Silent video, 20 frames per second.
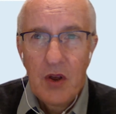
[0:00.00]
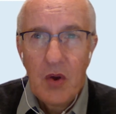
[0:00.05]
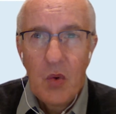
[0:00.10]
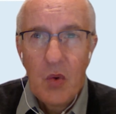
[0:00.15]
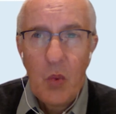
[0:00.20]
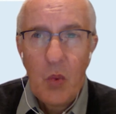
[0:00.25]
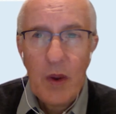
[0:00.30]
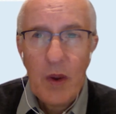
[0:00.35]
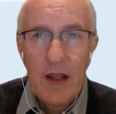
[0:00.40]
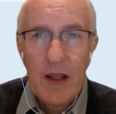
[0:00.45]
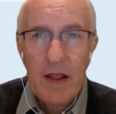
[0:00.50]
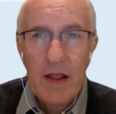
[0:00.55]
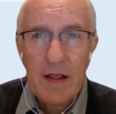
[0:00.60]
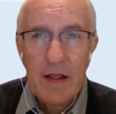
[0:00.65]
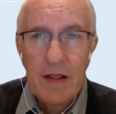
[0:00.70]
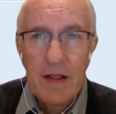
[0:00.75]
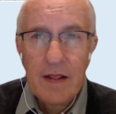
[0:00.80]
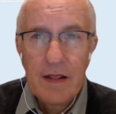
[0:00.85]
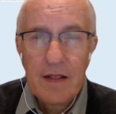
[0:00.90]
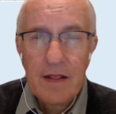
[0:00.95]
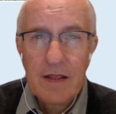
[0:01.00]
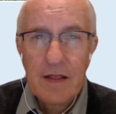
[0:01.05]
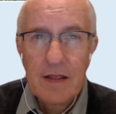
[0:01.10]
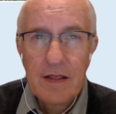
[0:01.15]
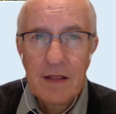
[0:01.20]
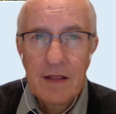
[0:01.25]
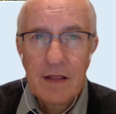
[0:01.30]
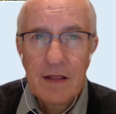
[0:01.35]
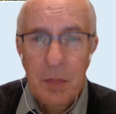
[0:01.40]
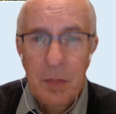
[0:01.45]

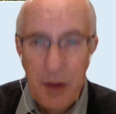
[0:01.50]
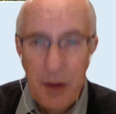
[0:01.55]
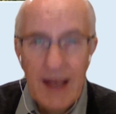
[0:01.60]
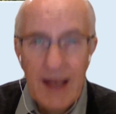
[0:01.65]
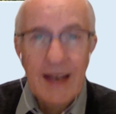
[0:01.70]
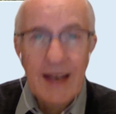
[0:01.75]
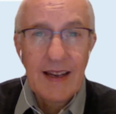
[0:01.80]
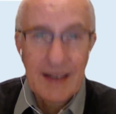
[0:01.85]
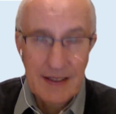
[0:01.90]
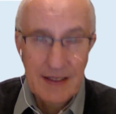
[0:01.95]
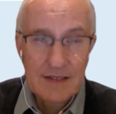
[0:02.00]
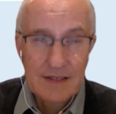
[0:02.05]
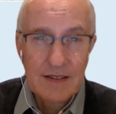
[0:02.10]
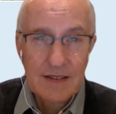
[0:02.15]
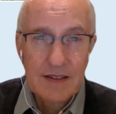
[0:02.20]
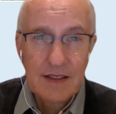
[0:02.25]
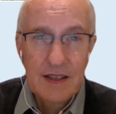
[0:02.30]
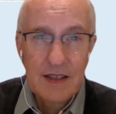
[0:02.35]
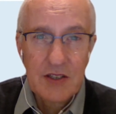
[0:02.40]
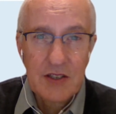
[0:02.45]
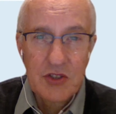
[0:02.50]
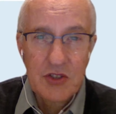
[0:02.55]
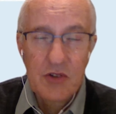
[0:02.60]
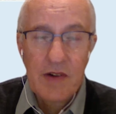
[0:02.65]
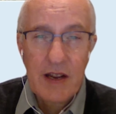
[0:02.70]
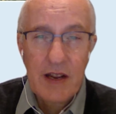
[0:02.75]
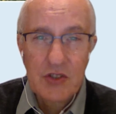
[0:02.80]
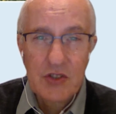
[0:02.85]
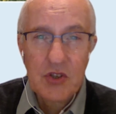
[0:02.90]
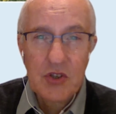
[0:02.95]
the planet needs
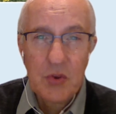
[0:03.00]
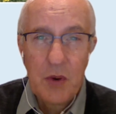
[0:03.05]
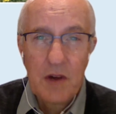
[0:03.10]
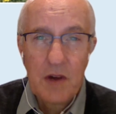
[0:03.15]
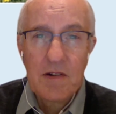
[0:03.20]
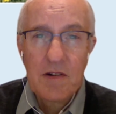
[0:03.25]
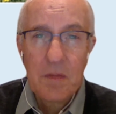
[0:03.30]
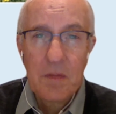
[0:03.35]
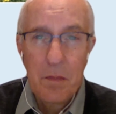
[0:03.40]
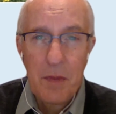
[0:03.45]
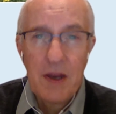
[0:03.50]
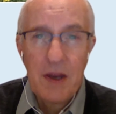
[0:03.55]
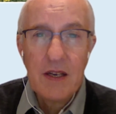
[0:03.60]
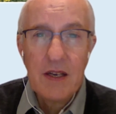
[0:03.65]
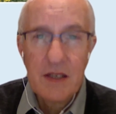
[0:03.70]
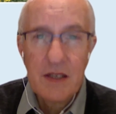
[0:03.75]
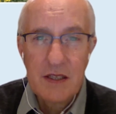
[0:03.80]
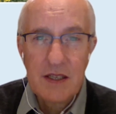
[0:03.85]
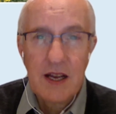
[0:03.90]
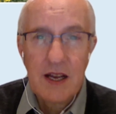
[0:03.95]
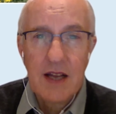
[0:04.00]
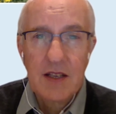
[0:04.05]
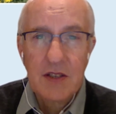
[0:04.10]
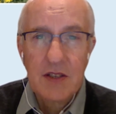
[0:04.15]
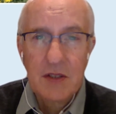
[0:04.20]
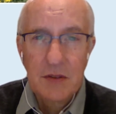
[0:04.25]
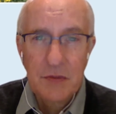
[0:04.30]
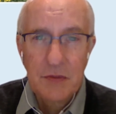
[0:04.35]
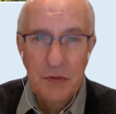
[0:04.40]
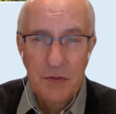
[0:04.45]
around 200 million
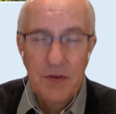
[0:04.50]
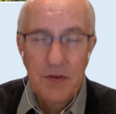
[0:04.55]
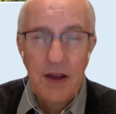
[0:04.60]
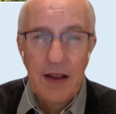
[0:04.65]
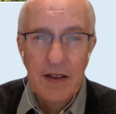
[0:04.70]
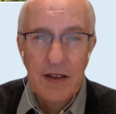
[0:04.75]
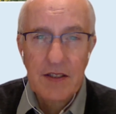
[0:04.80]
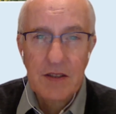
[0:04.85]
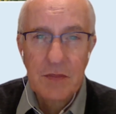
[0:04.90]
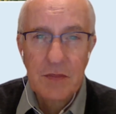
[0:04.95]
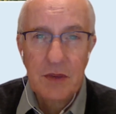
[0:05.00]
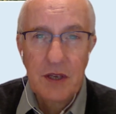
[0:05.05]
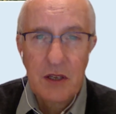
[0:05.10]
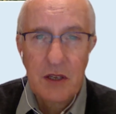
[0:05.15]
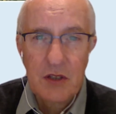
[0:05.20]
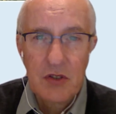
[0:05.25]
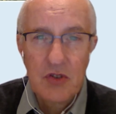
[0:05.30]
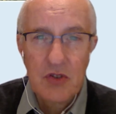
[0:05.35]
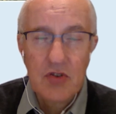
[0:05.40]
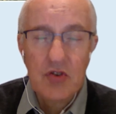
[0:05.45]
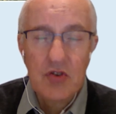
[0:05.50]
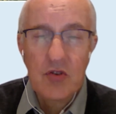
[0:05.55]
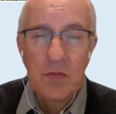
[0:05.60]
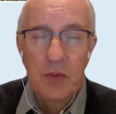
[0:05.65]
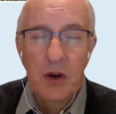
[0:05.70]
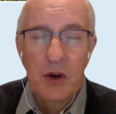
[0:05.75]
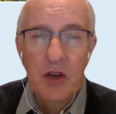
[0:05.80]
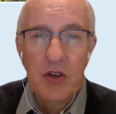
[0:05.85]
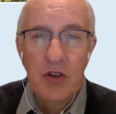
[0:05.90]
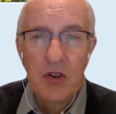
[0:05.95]
tons of fat to be consumed
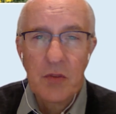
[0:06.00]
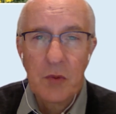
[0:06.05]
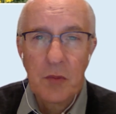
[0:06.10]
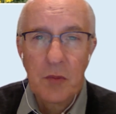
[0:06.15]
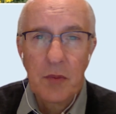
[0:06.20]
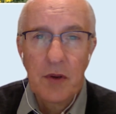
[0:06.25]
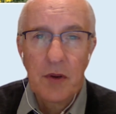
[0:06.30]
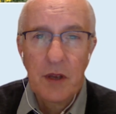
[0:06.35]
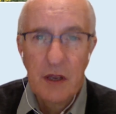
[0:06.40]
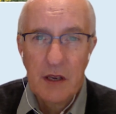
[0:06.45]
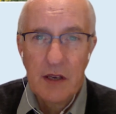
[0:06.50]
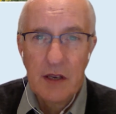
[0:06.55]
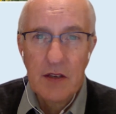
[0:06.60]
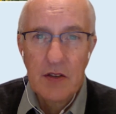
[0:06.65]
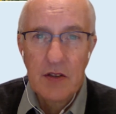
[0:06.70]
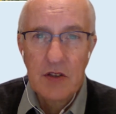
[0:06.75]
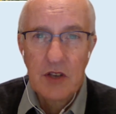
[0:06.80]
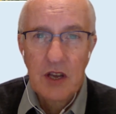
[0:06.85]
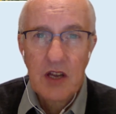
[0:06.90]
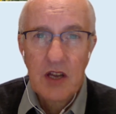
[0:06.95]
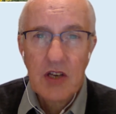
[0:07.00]
by human beings